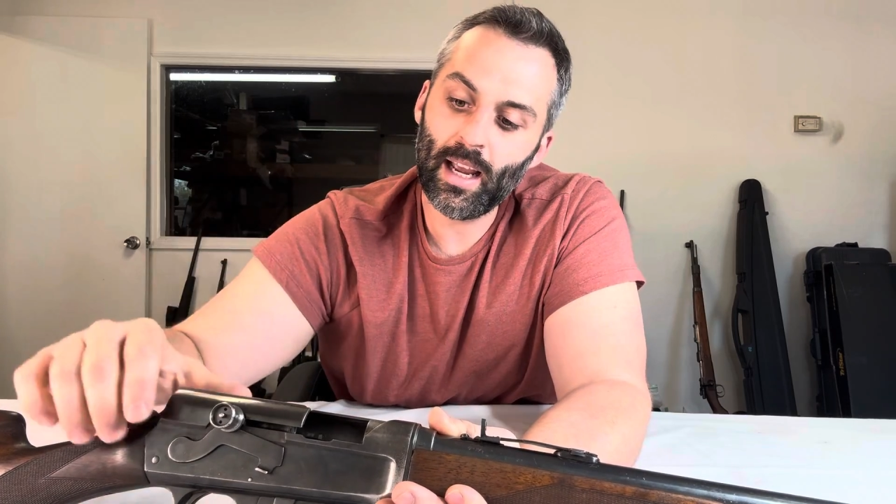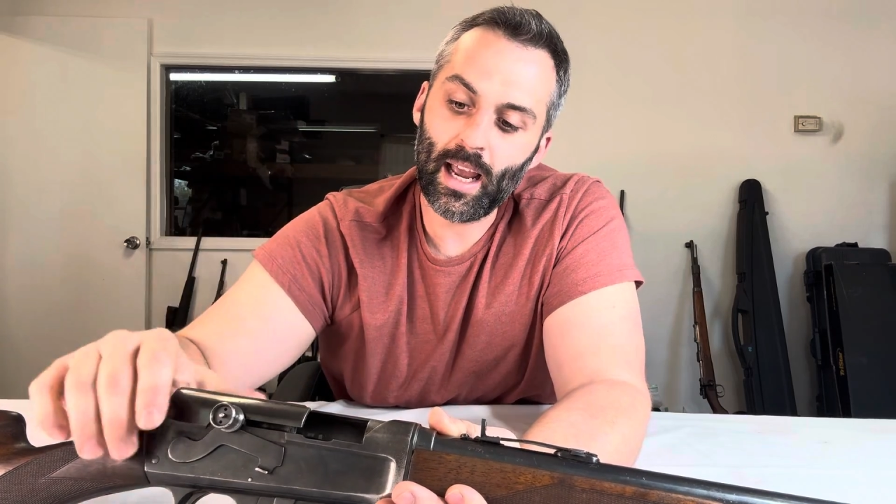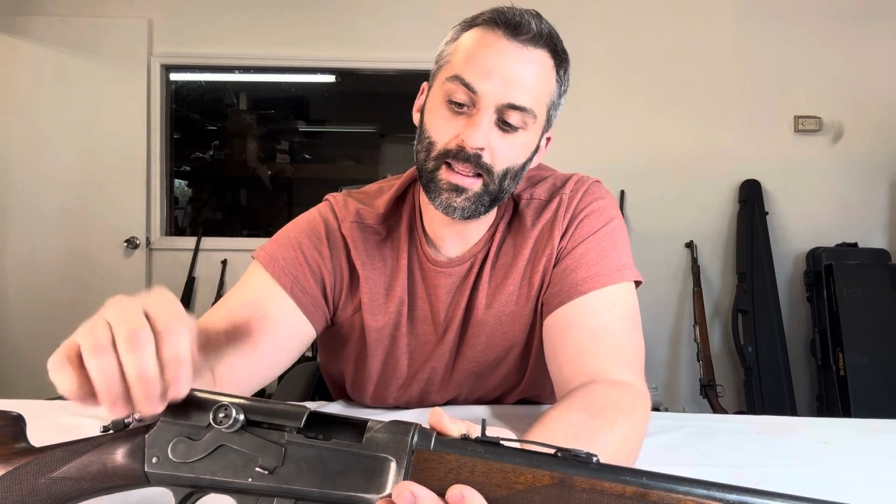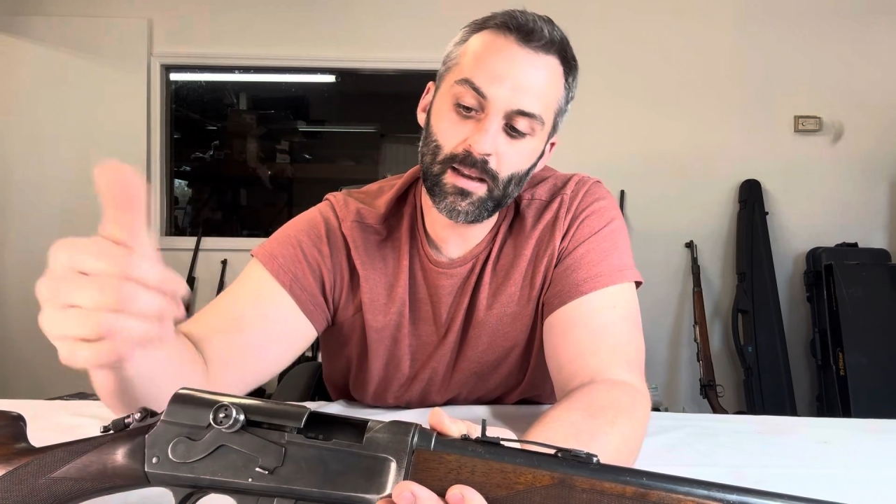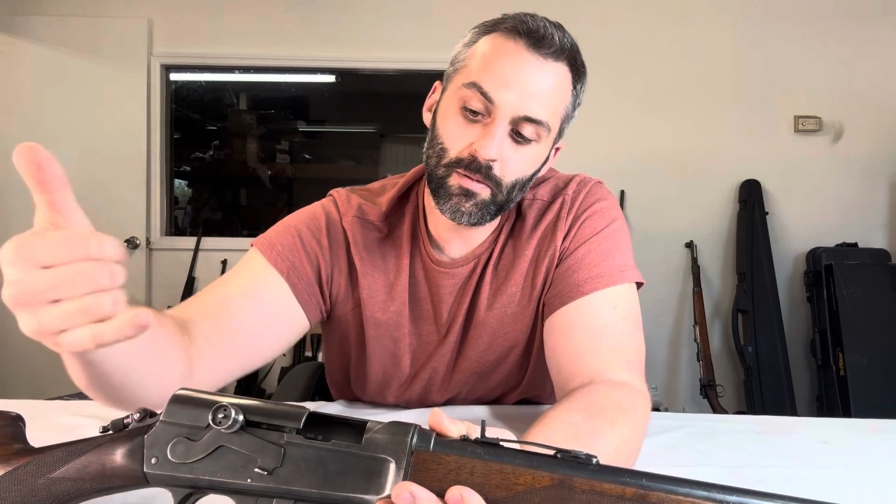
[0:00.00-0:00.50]

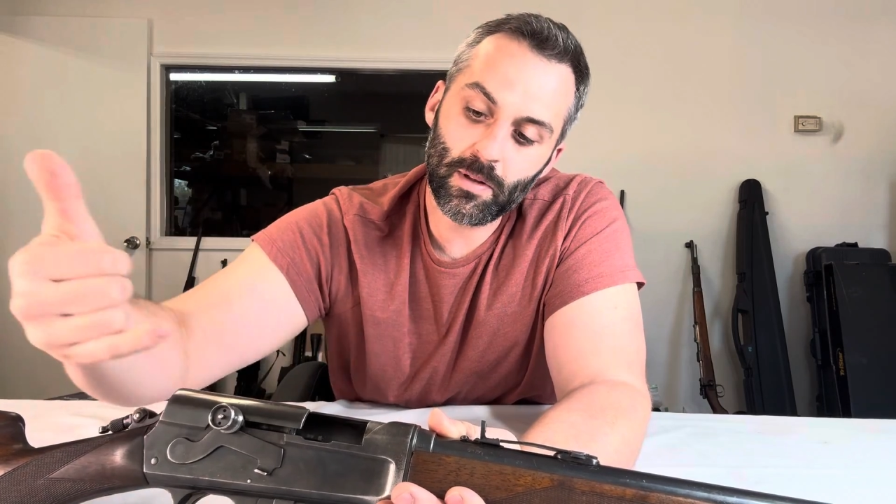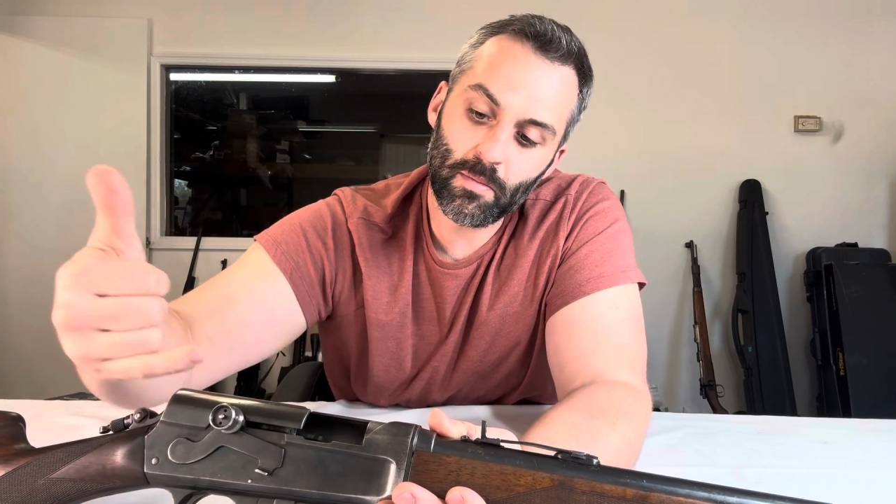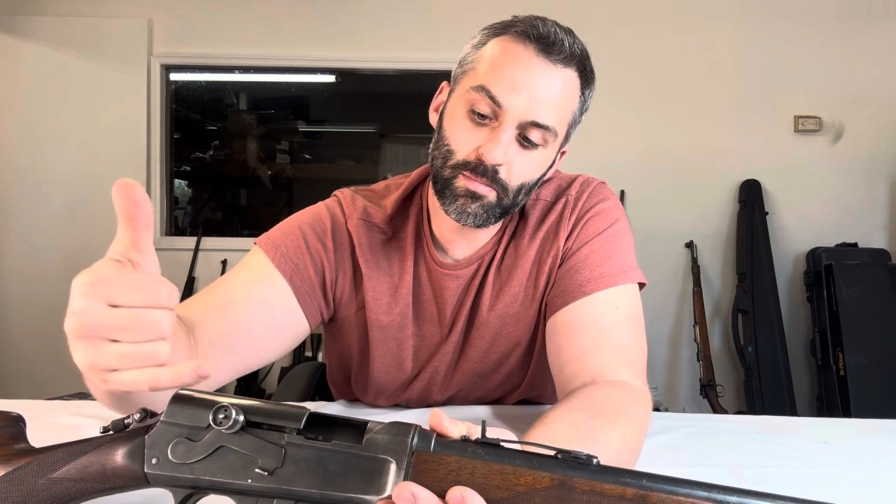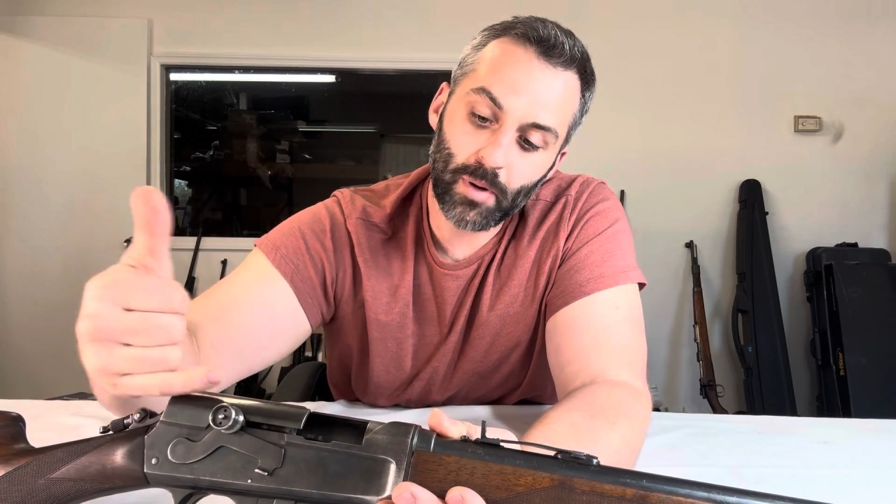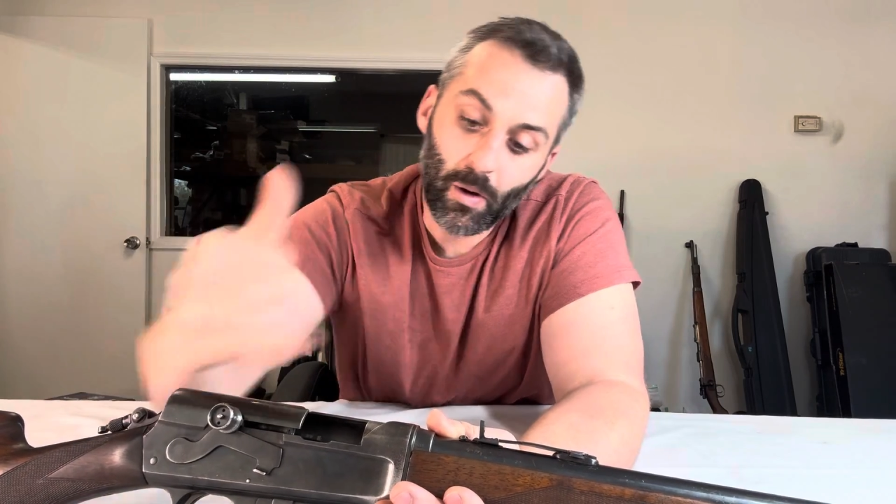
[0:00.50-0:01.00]
and then when the
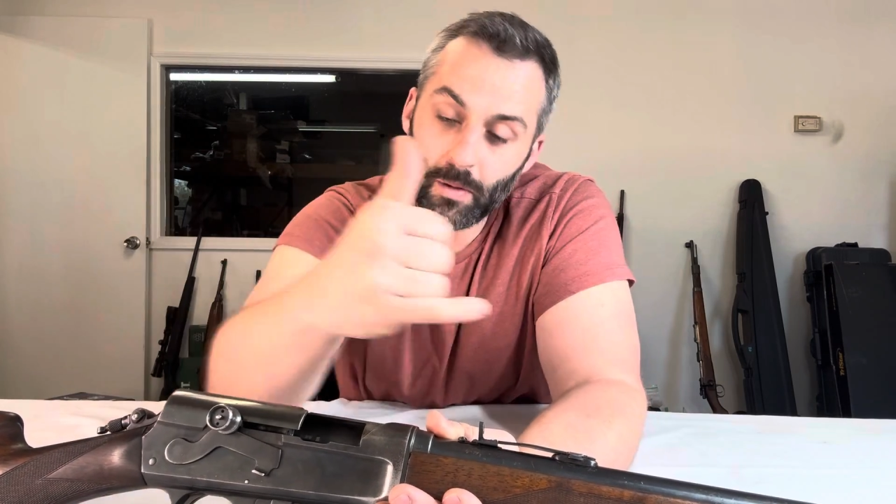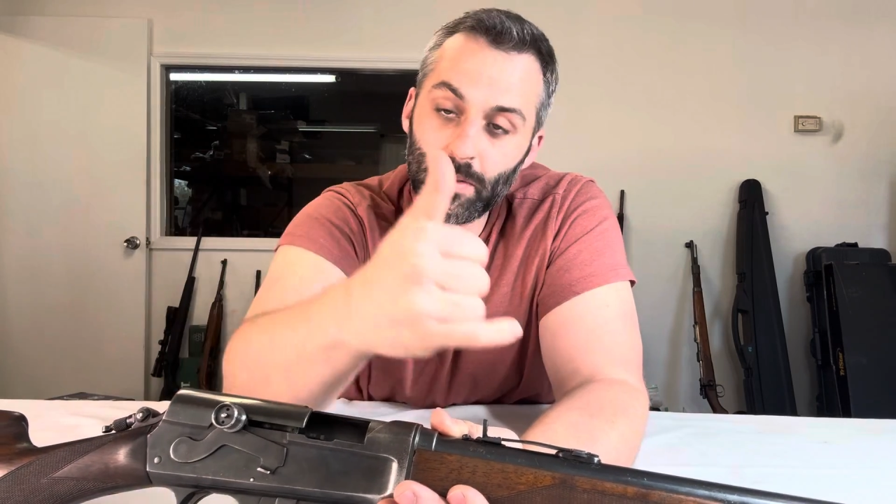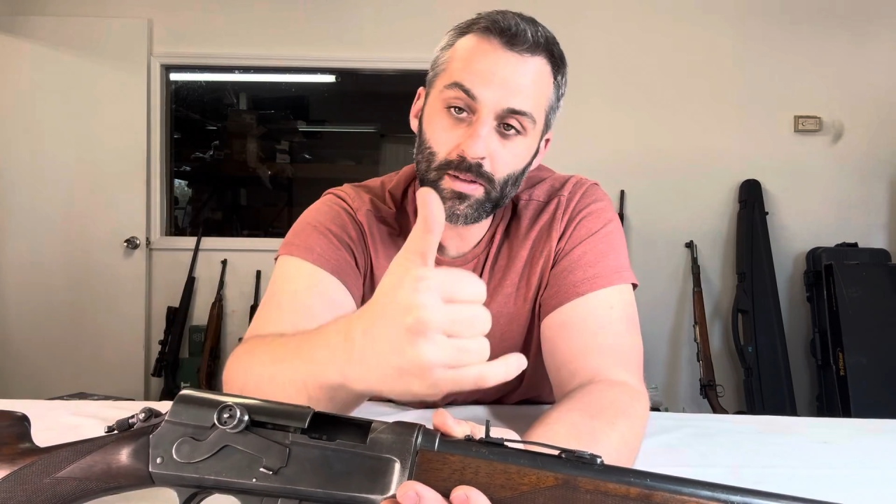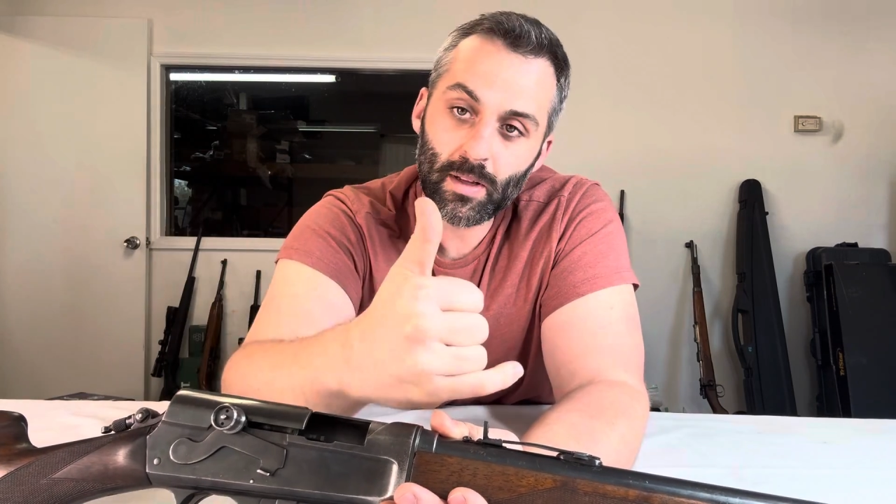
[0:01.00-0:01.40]
bolt